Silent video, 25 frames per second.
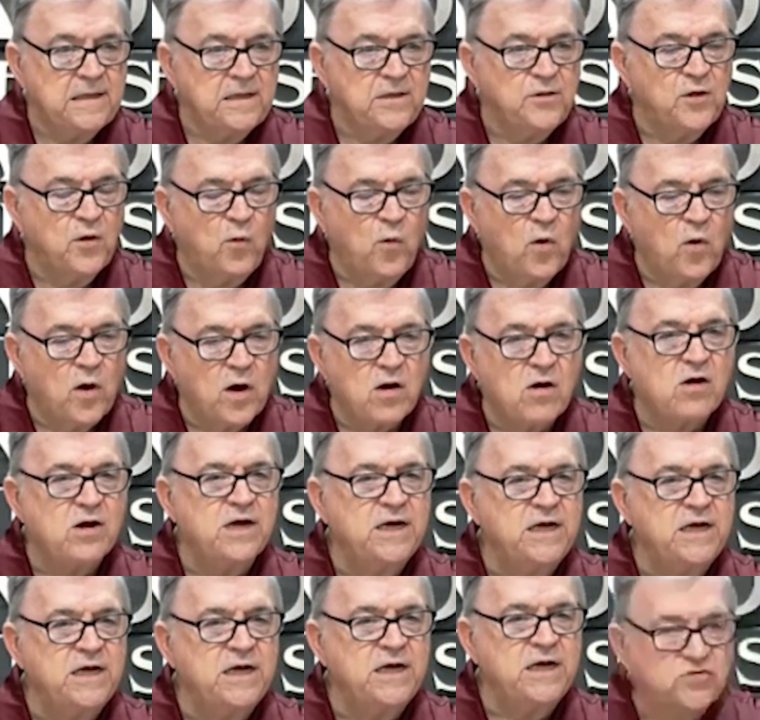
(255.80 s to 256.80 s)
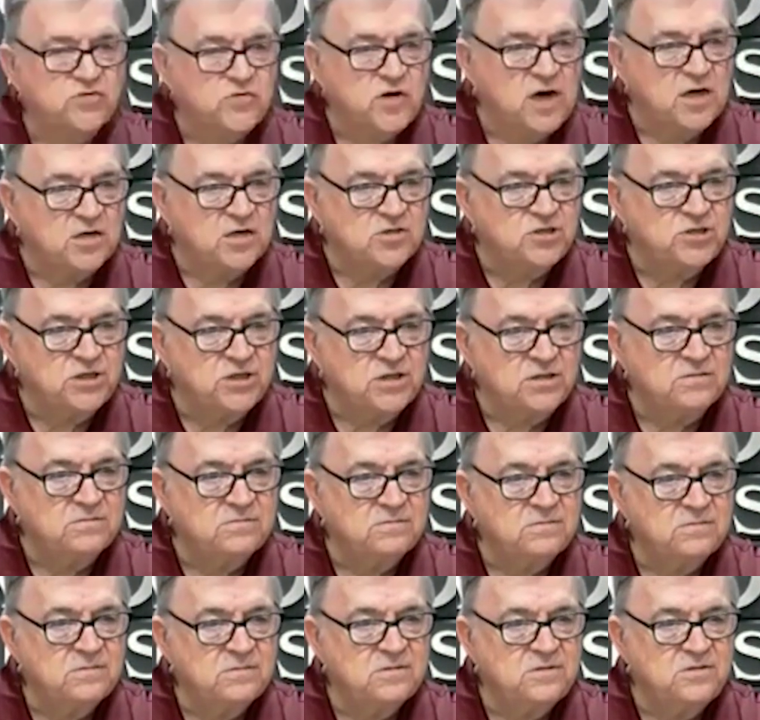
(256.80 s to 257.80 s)
the word destruction,
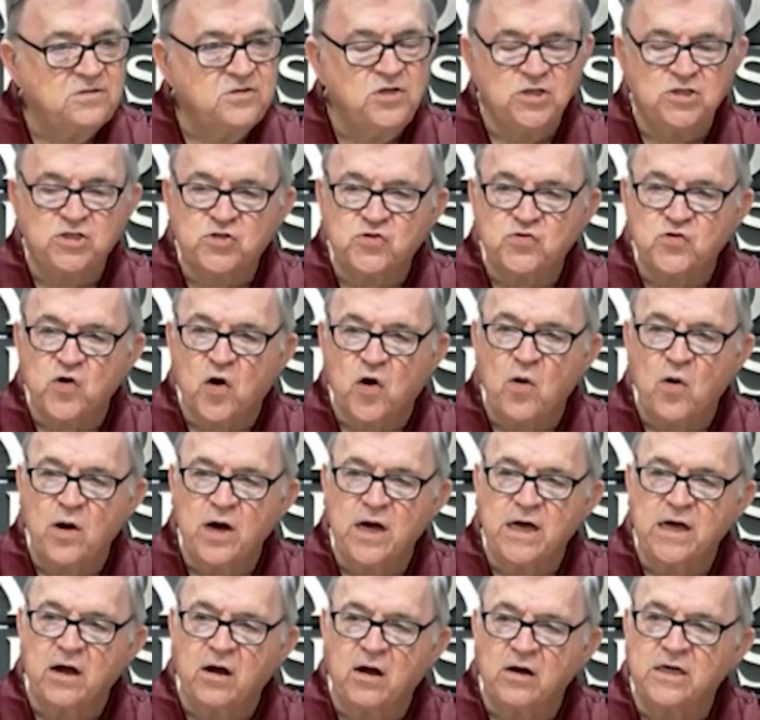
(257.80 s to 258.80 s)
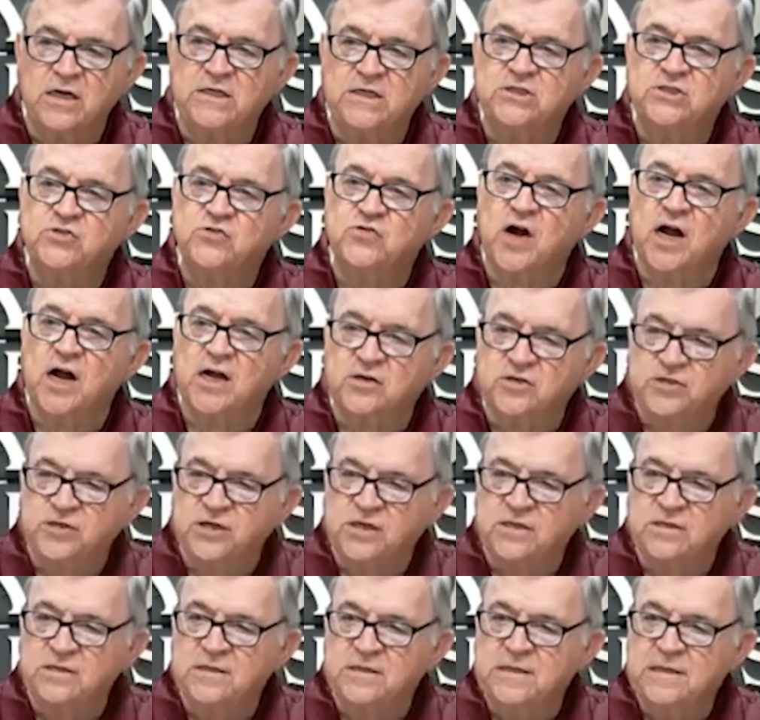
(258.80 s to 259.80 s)
destroy or
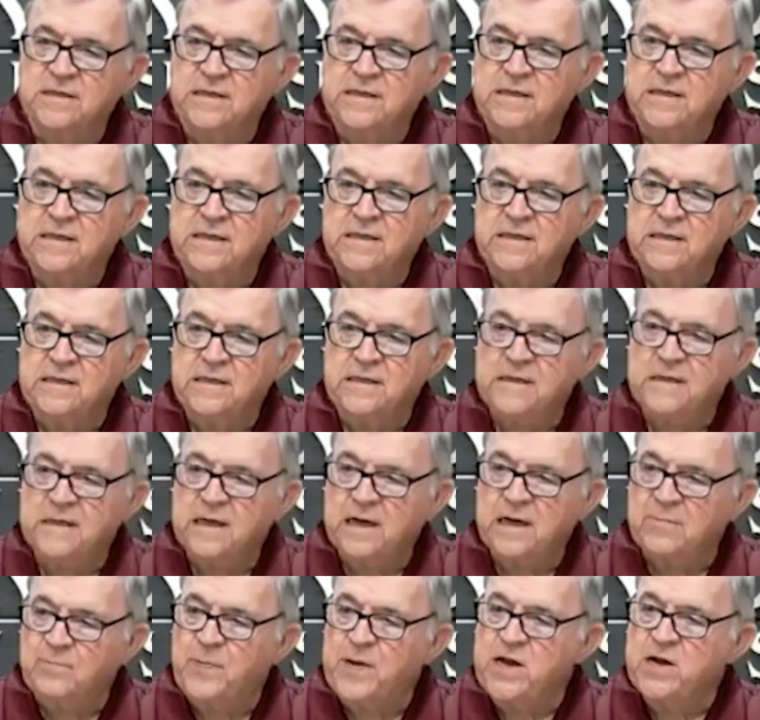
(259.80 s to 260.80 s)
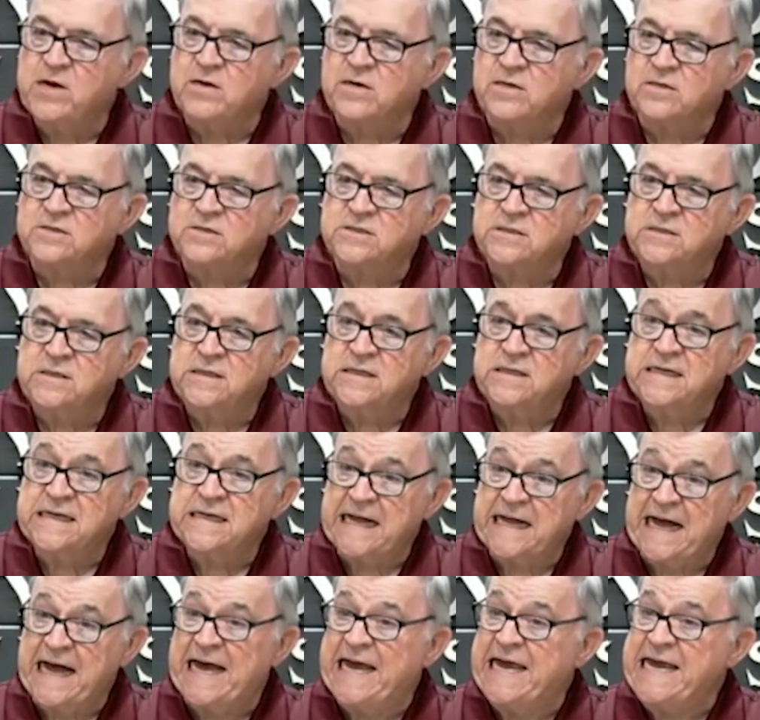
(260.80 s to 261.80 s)
destruction, appears
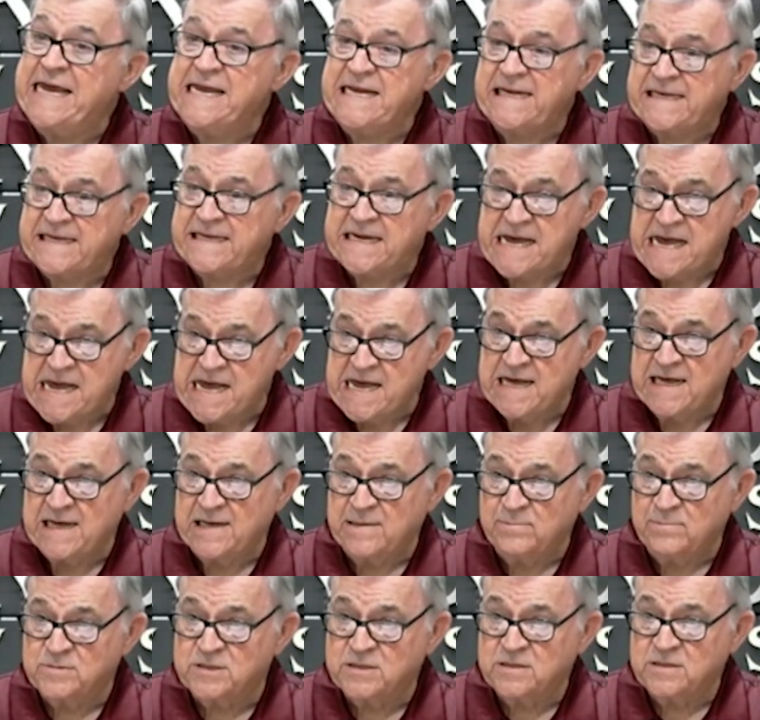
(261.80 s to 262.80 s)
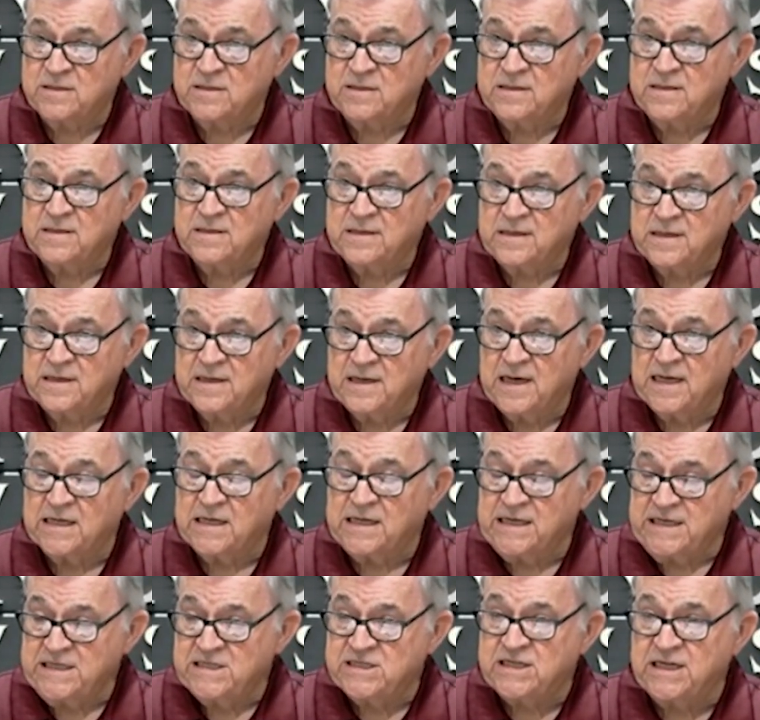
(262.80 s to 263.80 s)
eight times at
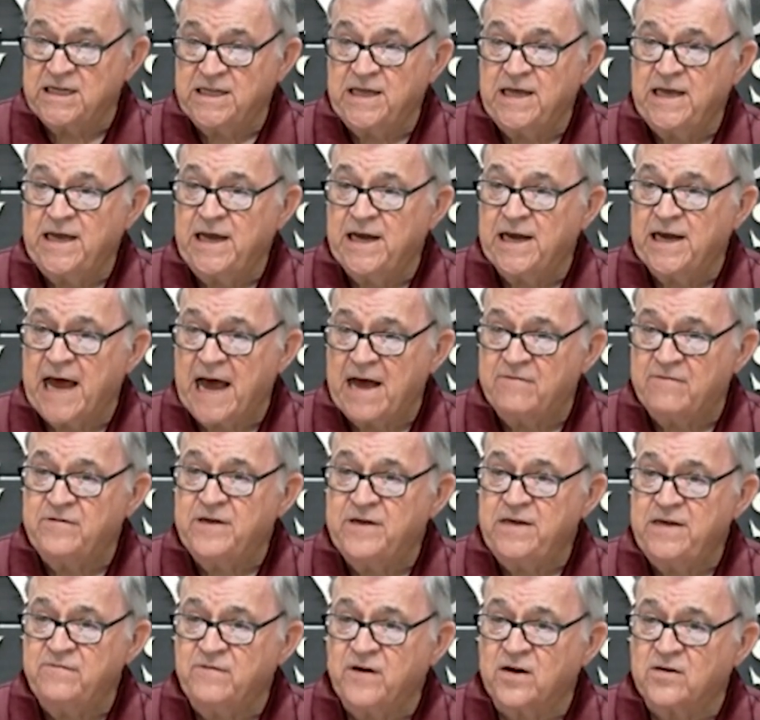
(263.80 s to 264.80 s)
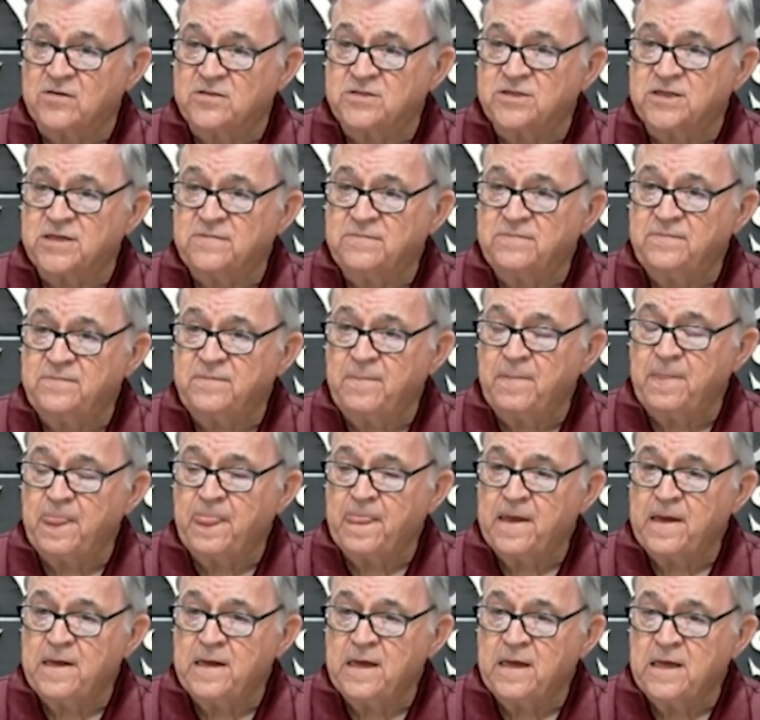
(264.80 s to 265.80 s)
least in the NIV version.
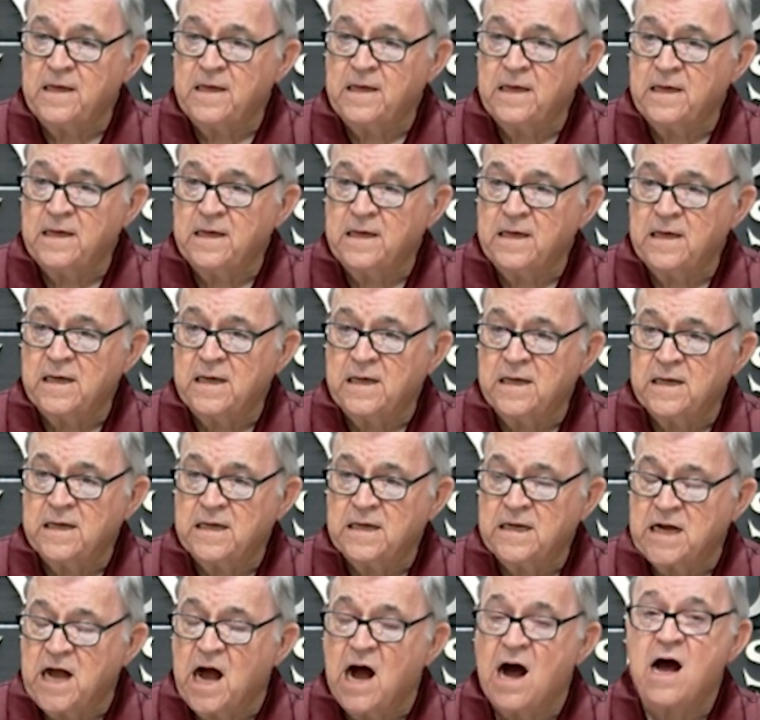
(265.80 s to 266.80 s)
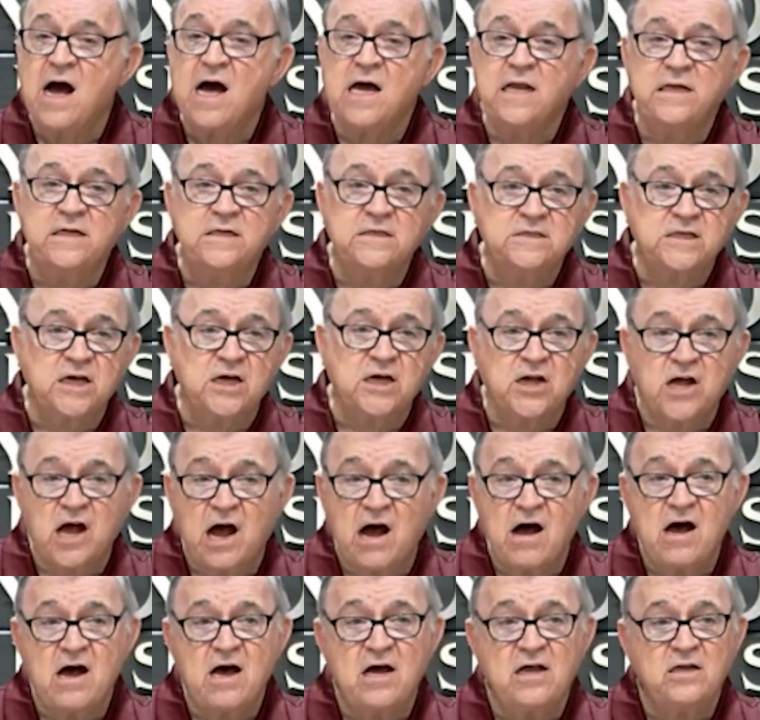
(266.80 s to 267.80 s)
God is a
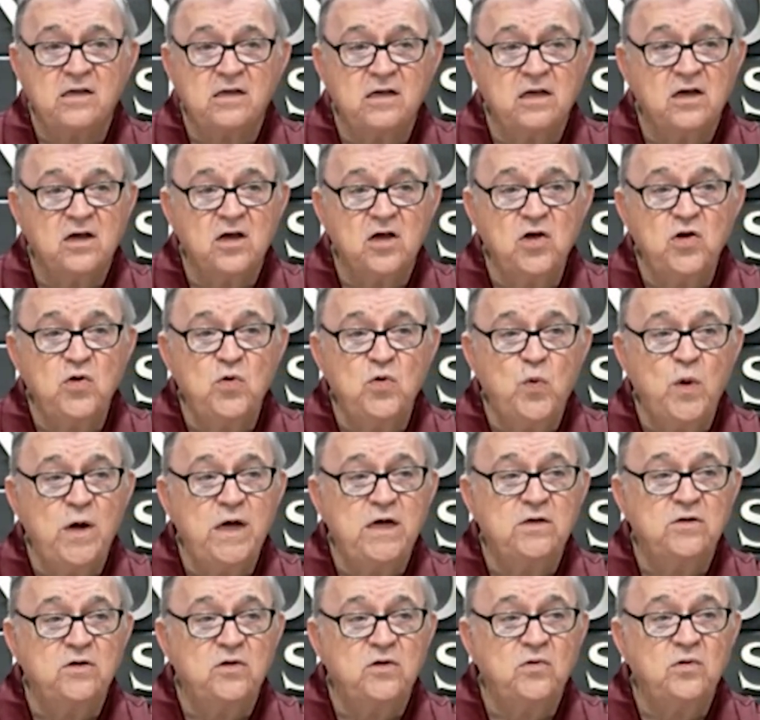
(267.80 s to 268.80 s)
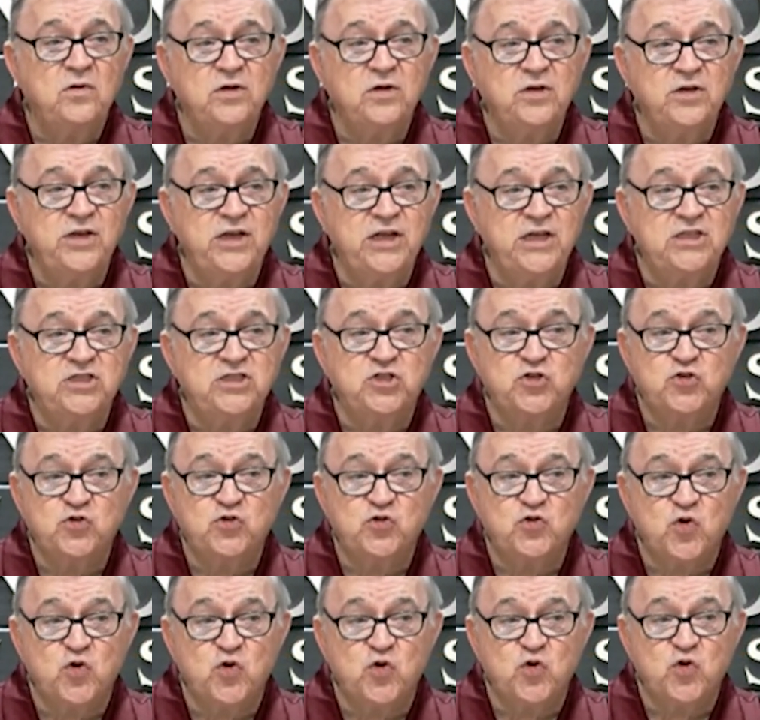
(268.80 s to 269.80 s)
God who will
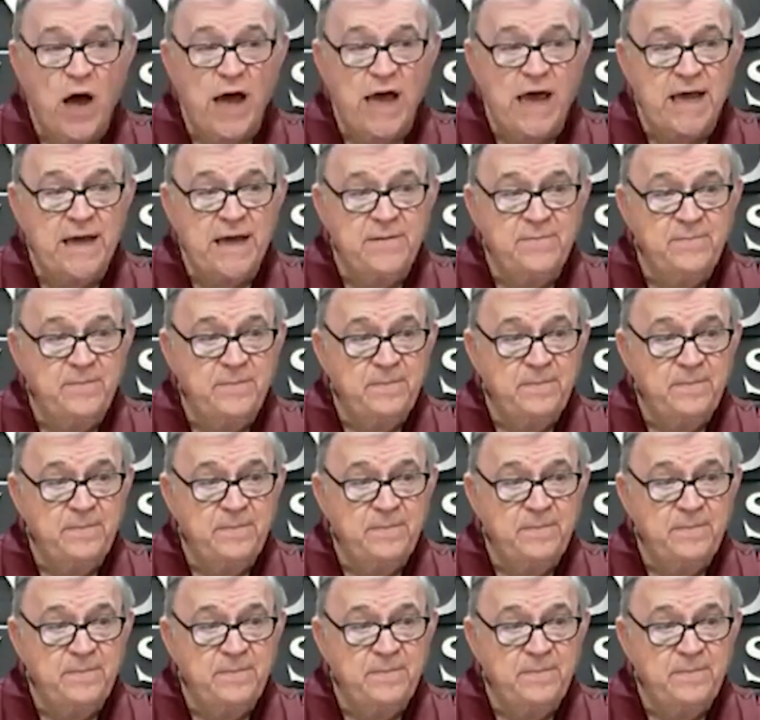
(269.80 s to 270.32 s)
destroy.